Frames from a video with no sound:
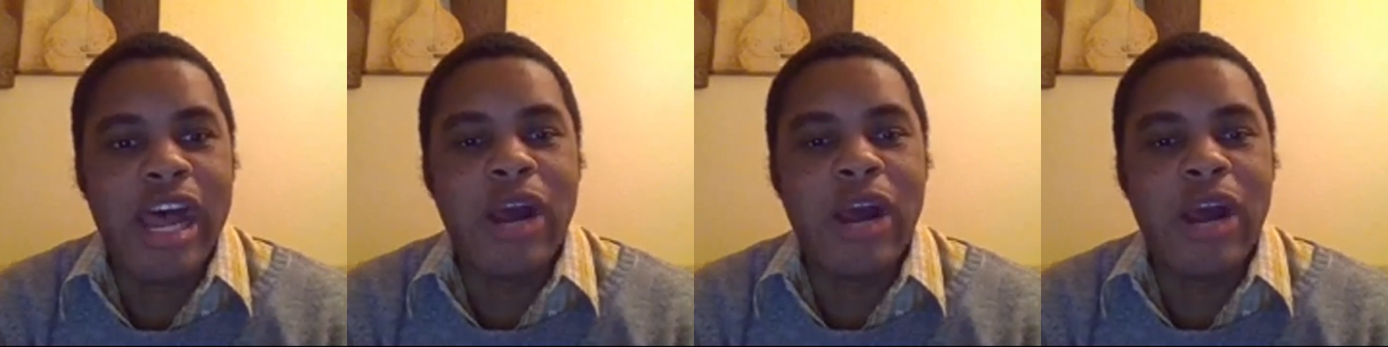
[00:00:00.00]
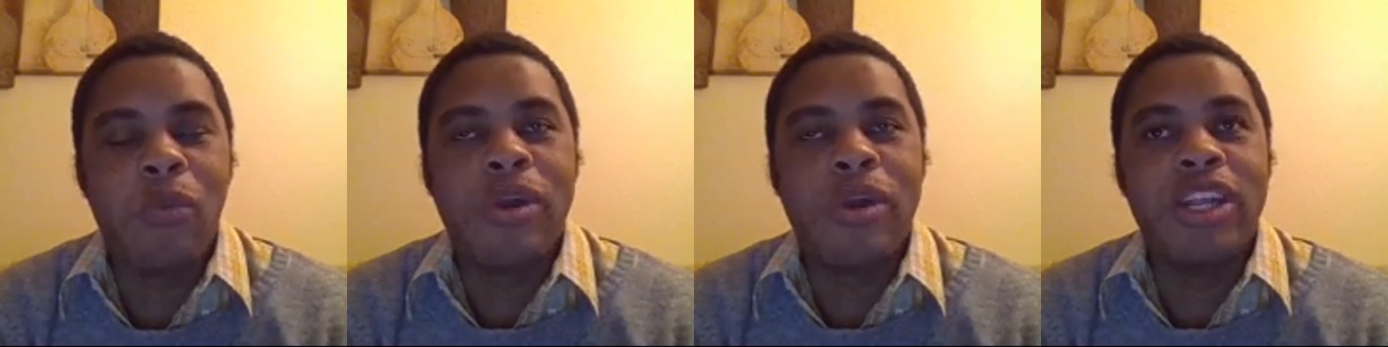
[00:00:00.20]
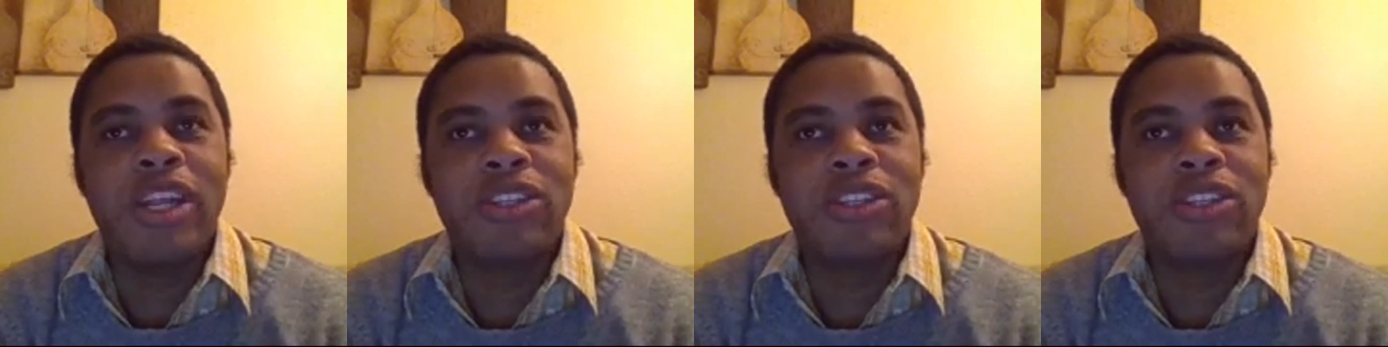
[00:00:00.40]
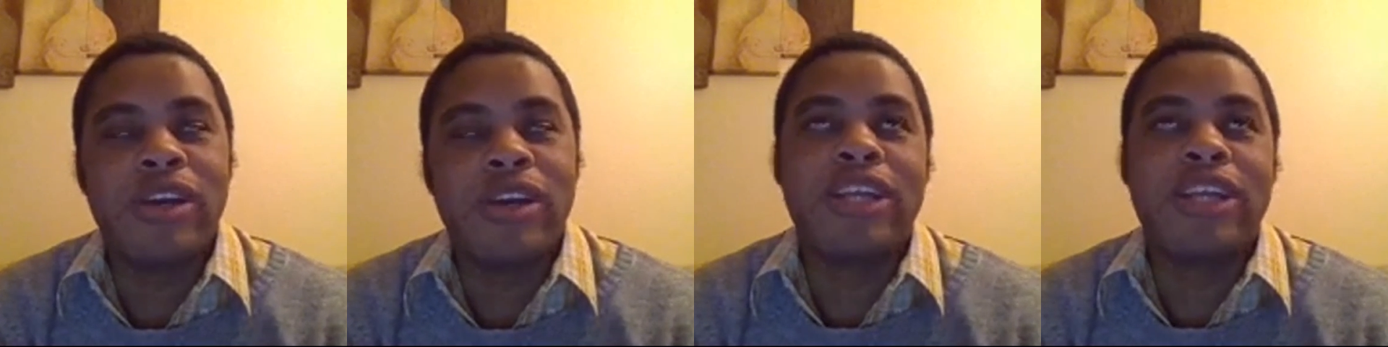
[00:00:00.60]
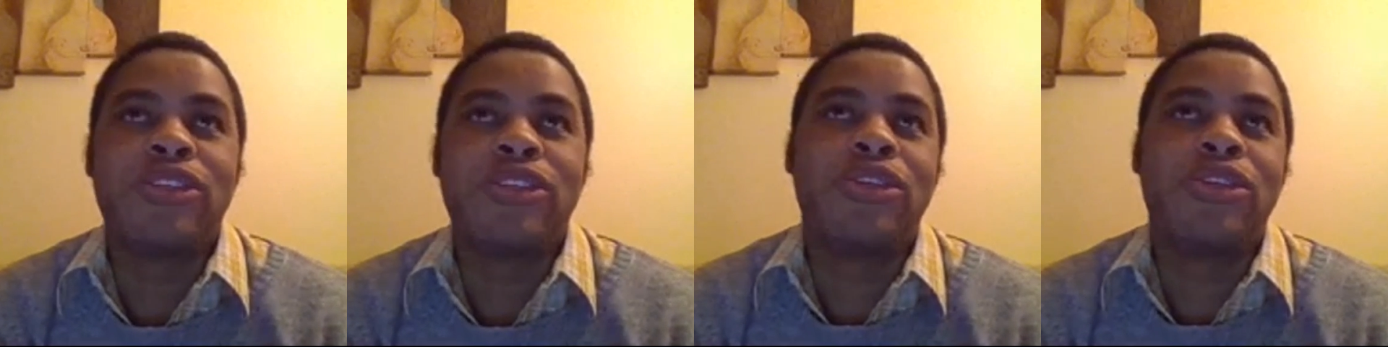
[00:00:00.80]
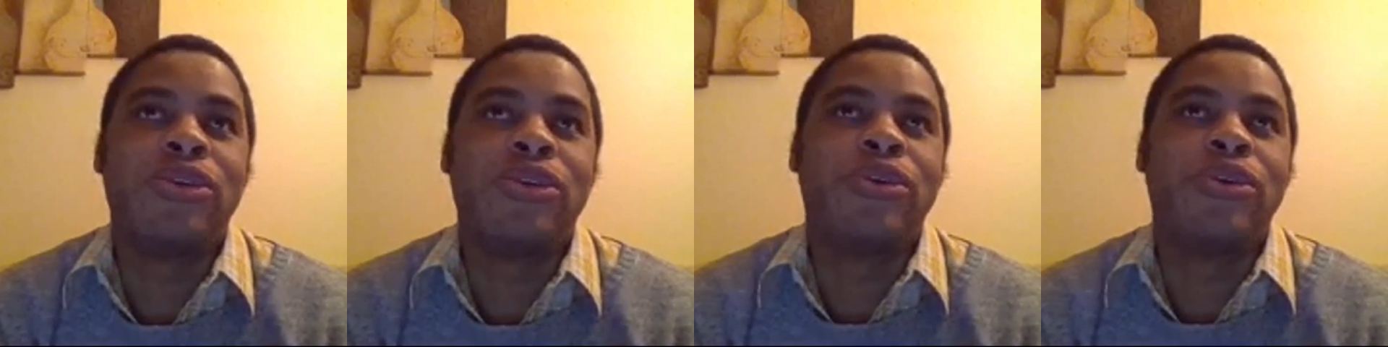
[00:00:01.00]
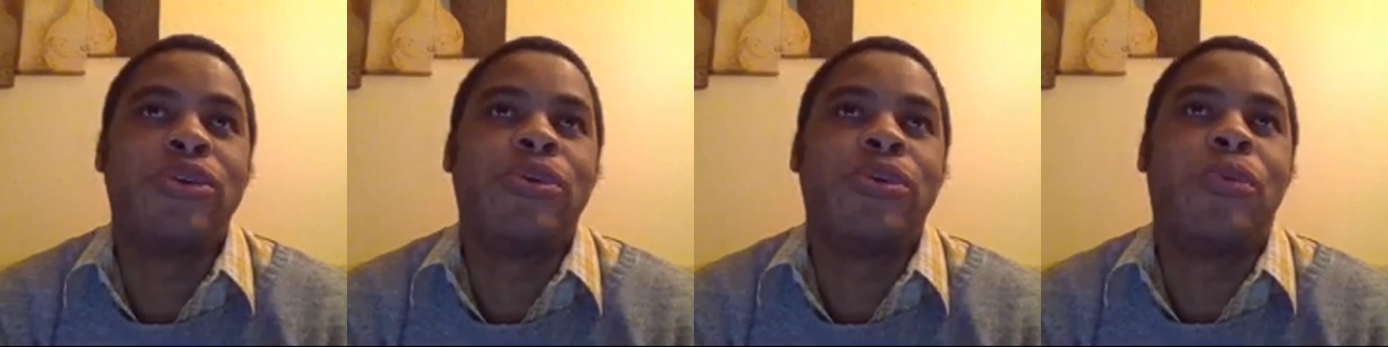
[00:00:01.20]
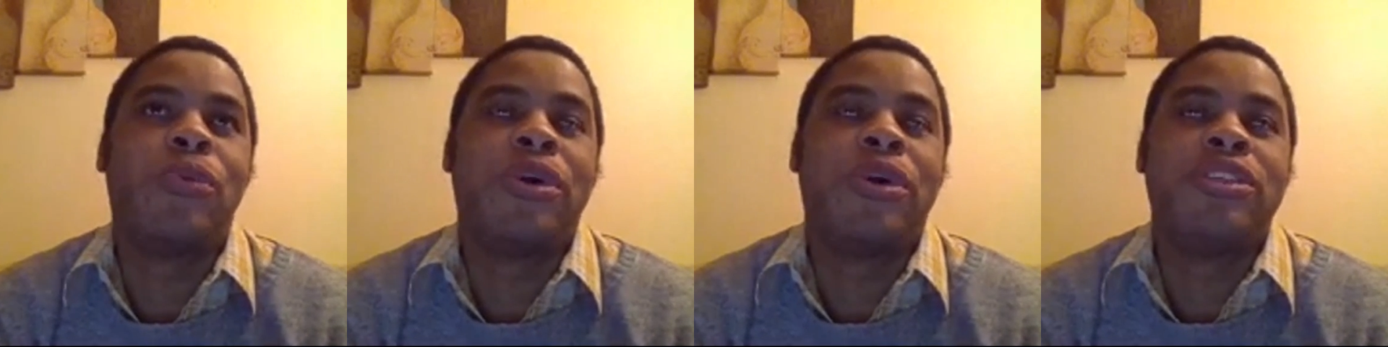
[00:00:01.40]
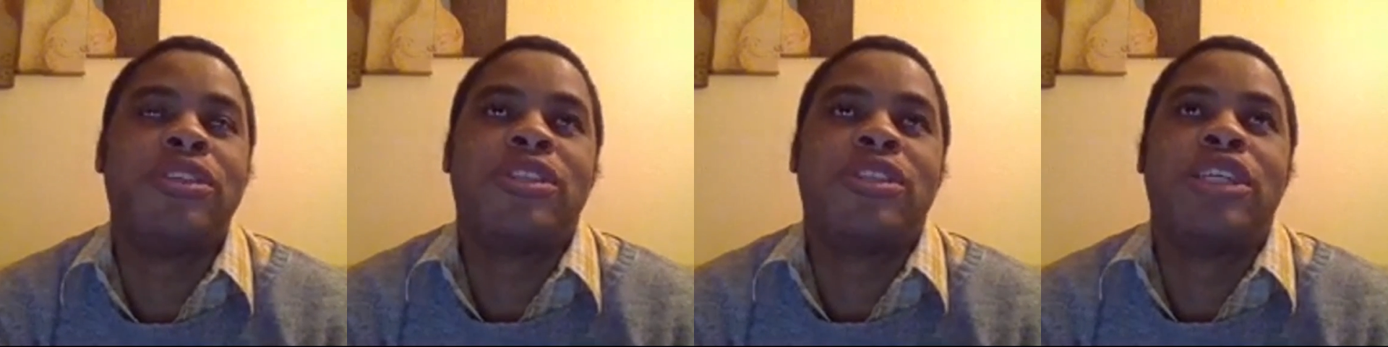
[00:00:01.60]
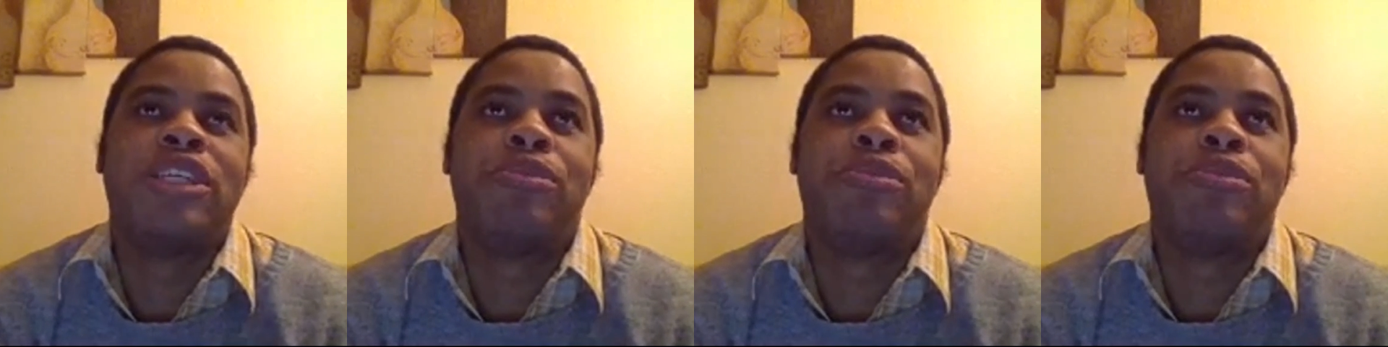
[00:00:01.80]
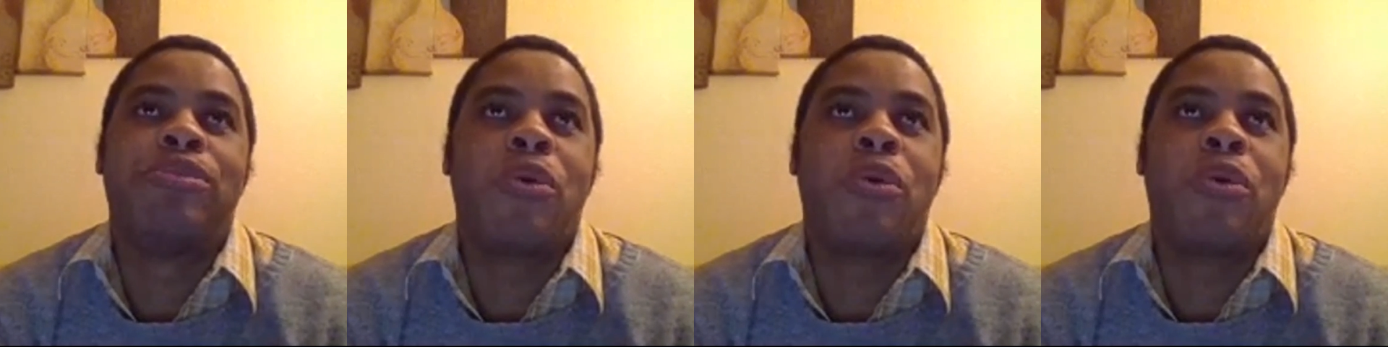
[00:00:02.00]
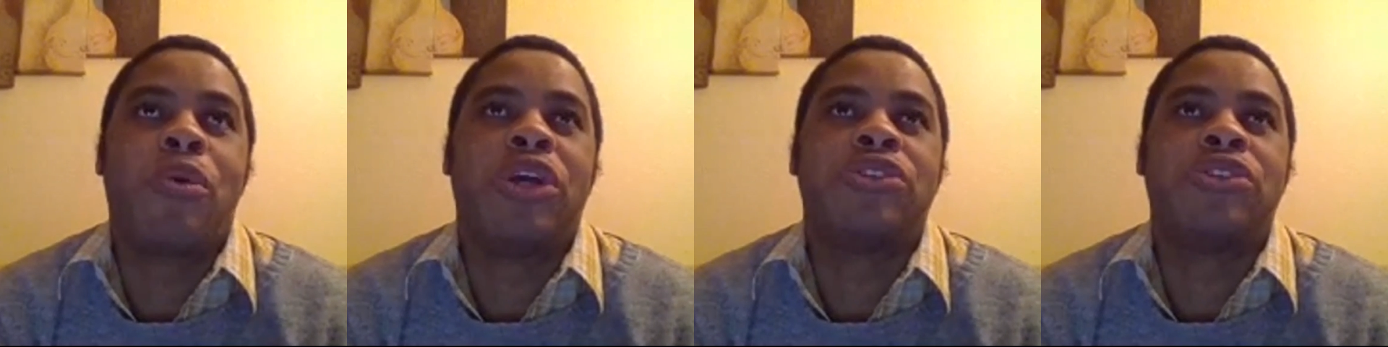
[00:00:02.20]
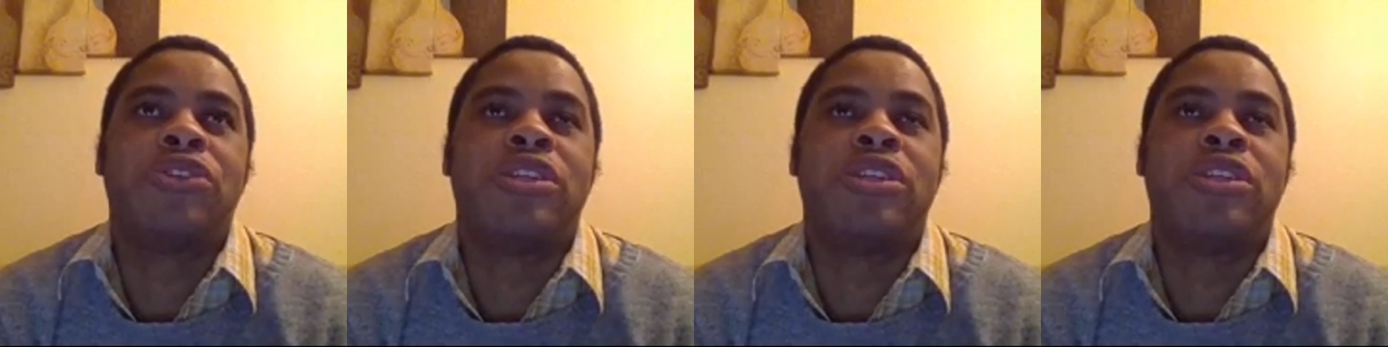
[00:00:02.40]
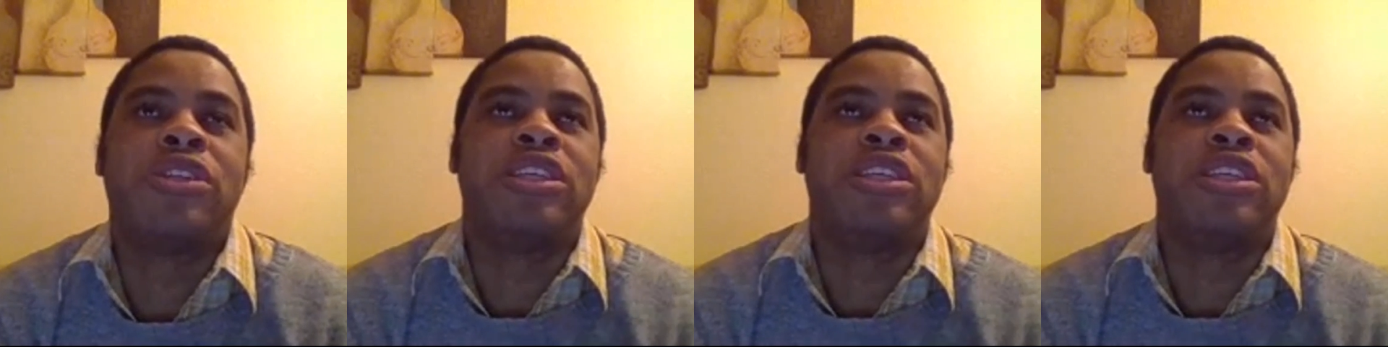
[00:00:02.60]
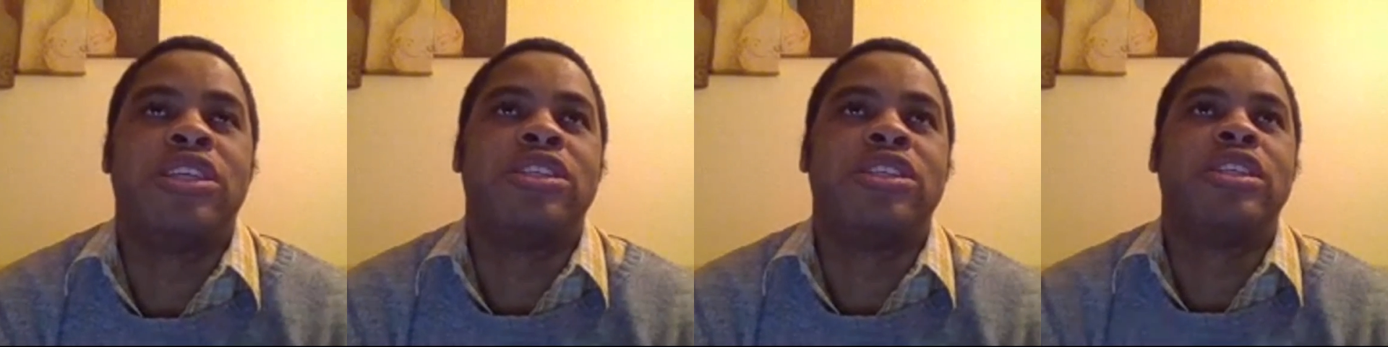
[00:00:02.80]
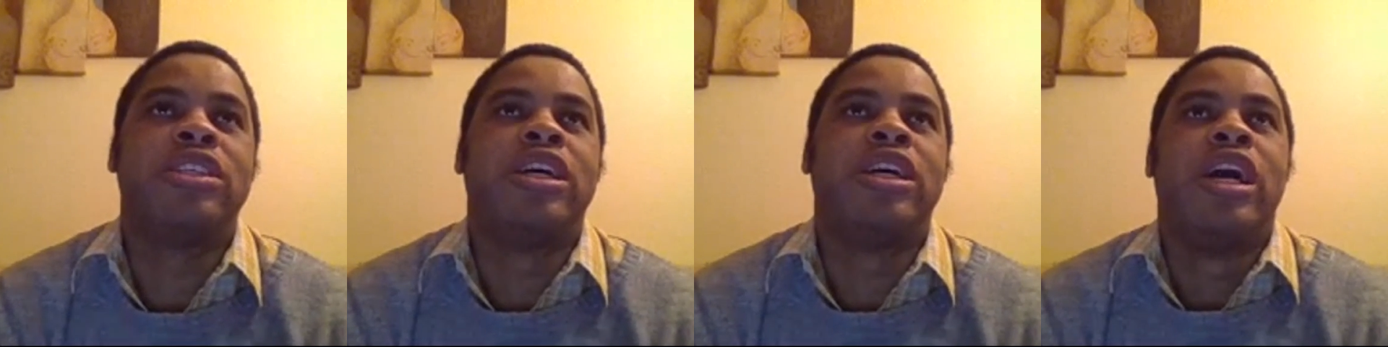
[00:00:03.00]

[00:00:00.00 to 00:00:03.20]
wanted to ask you one simple question is